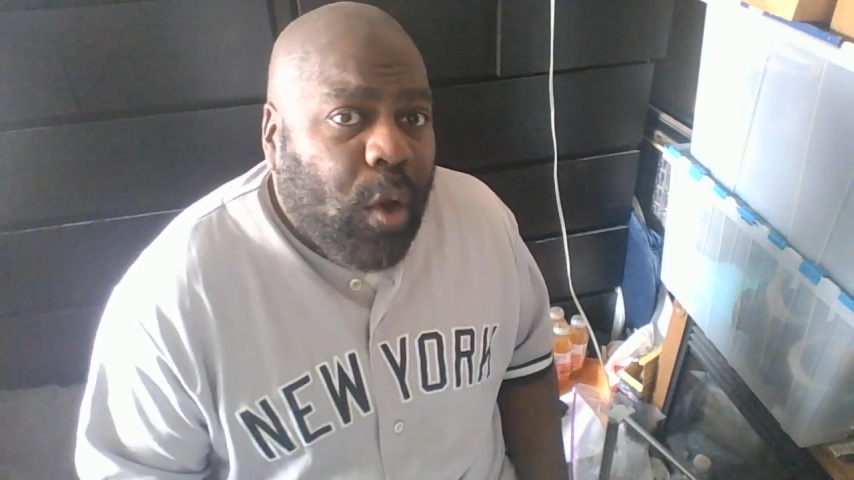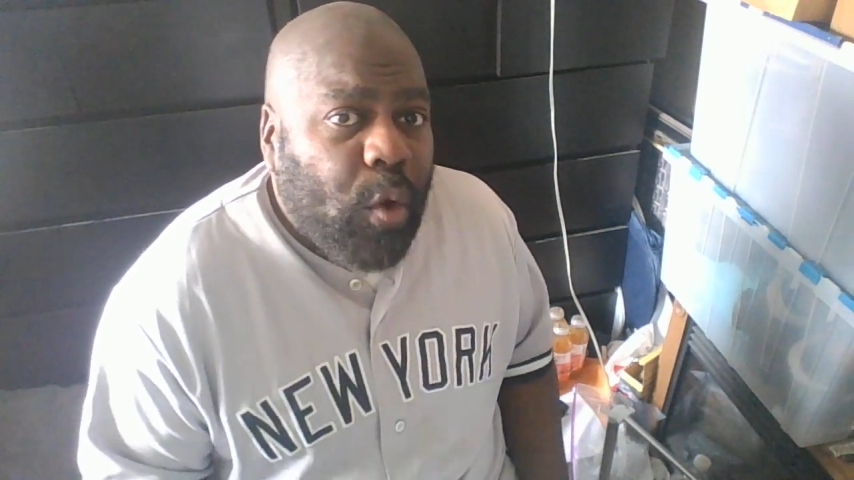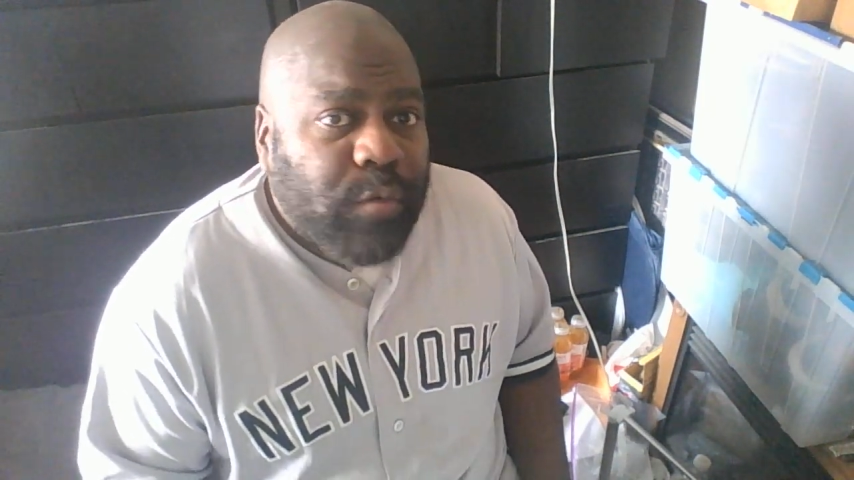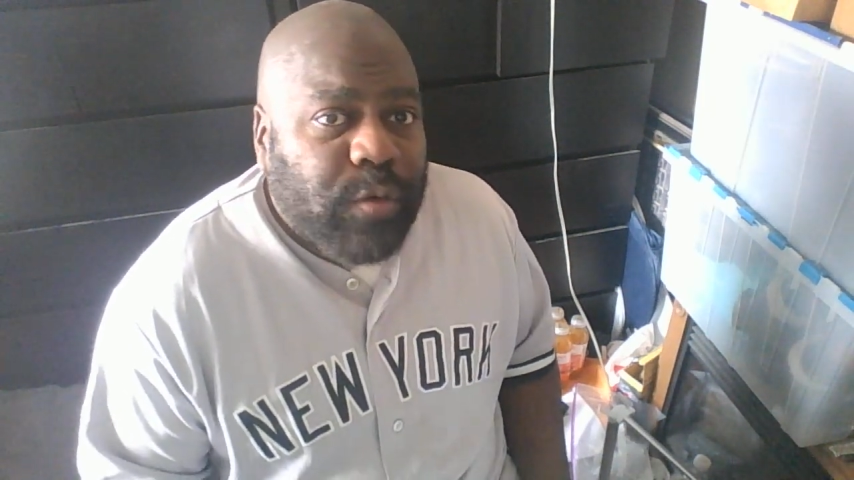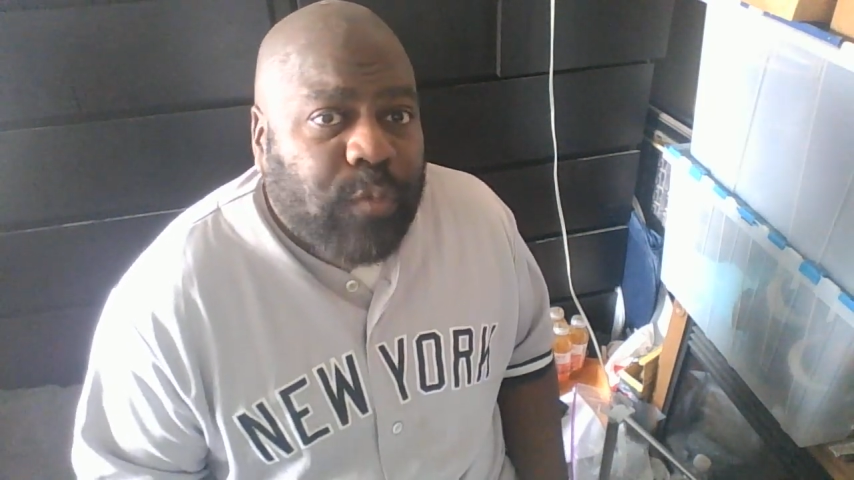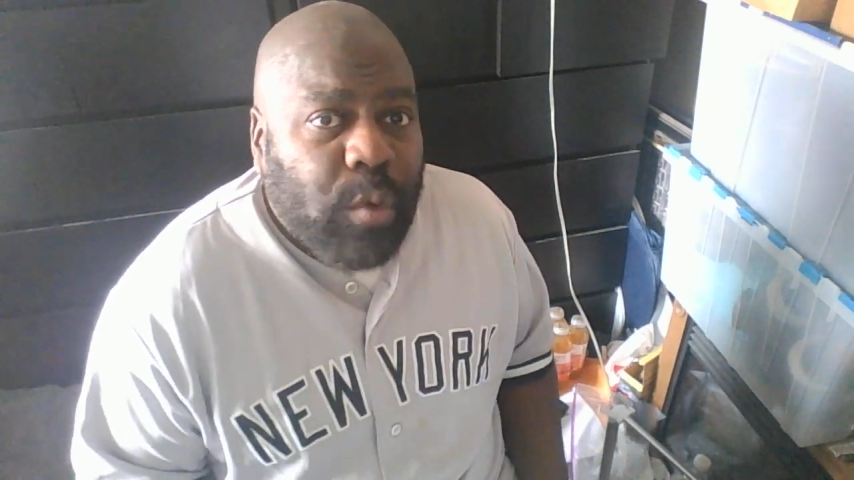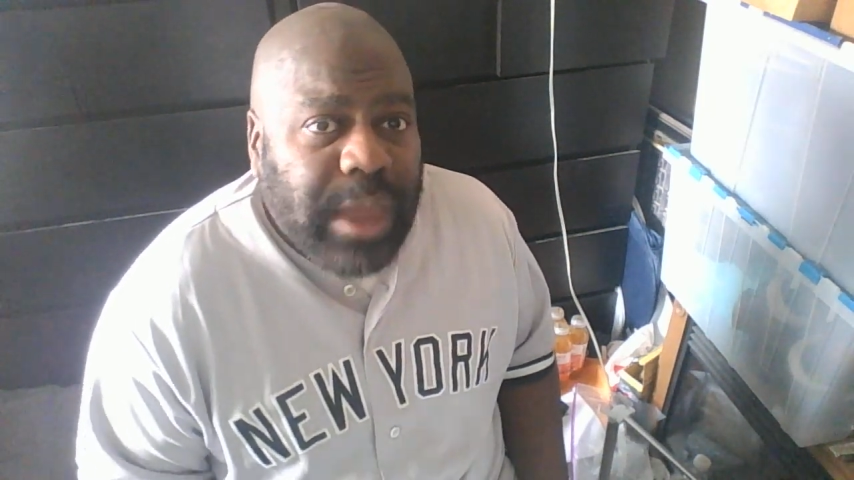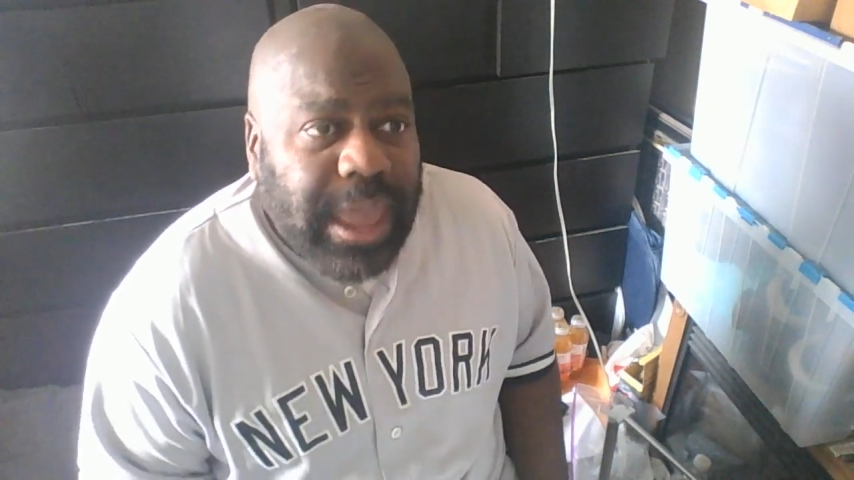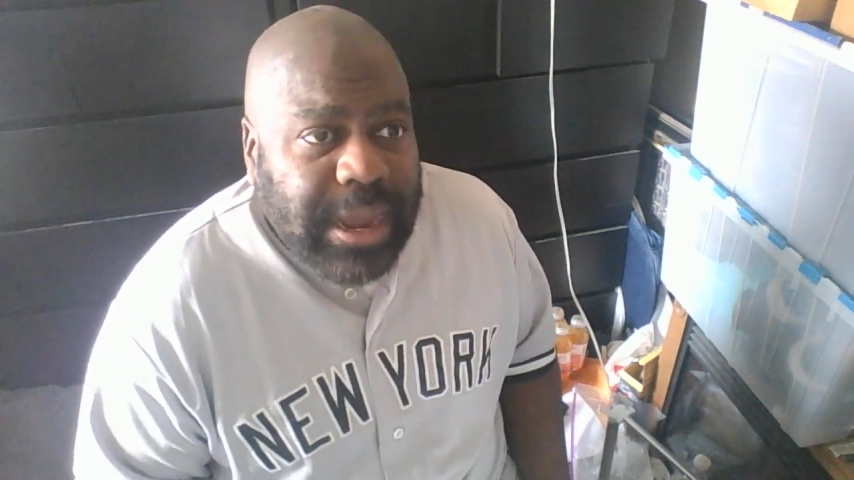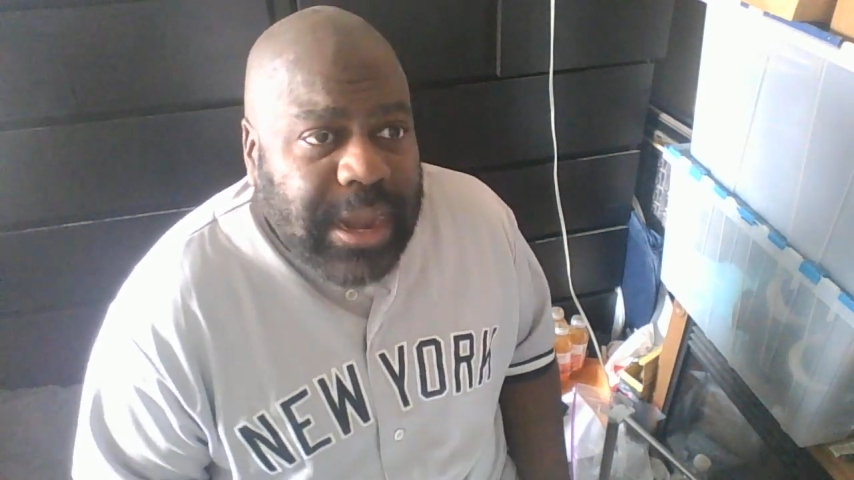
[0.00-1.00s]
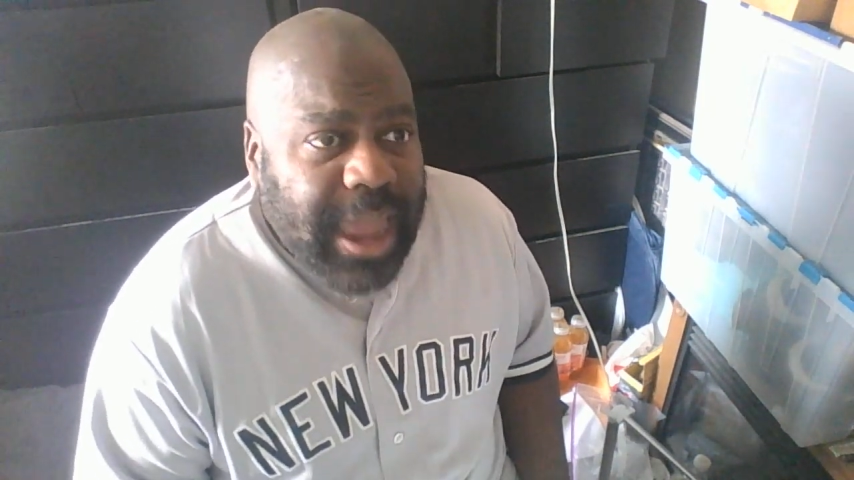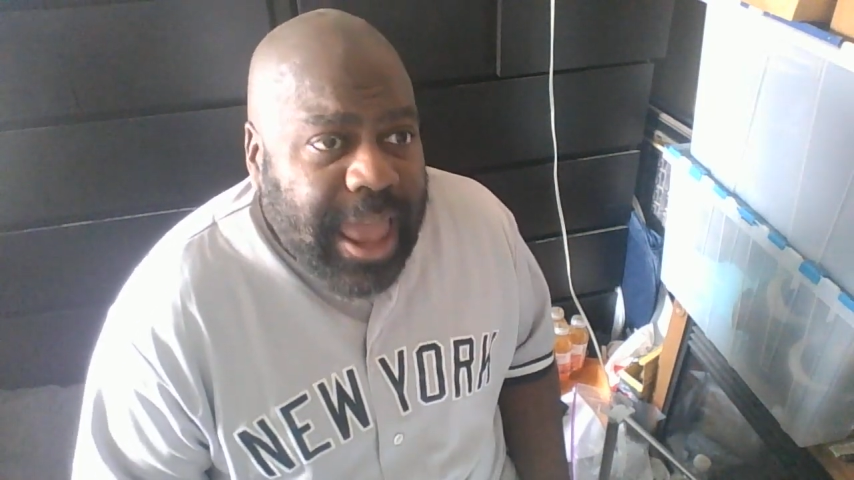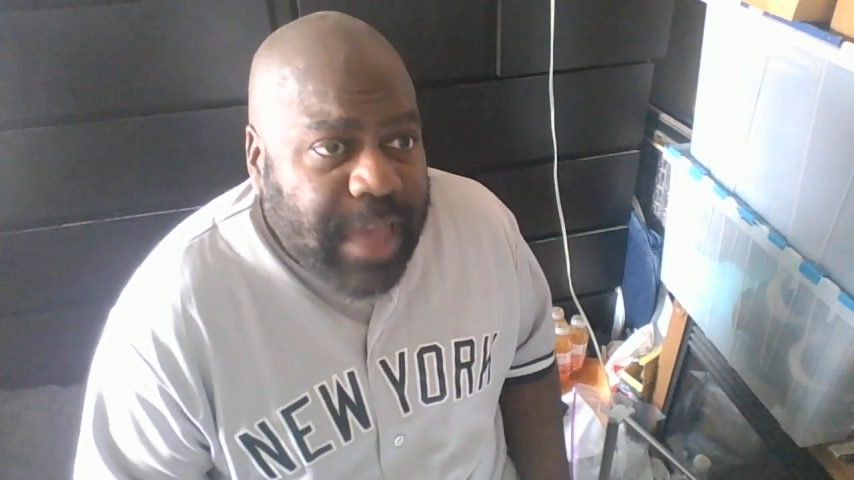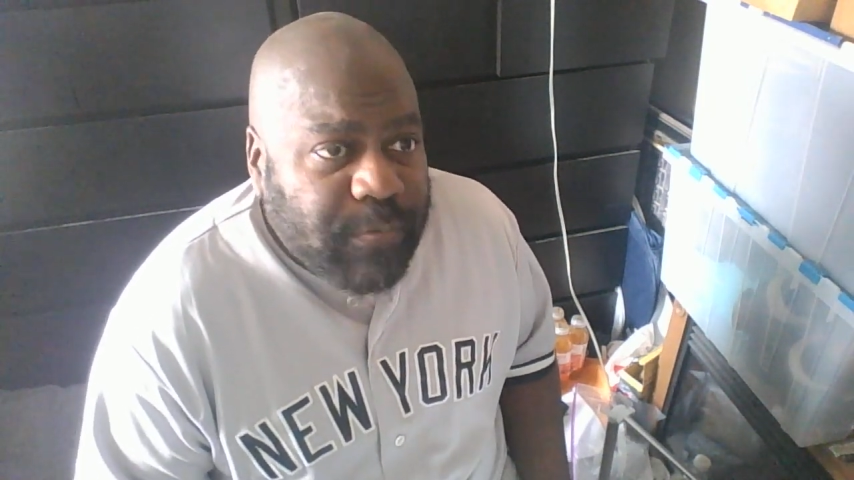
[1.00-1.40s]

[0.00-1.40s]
over 48.5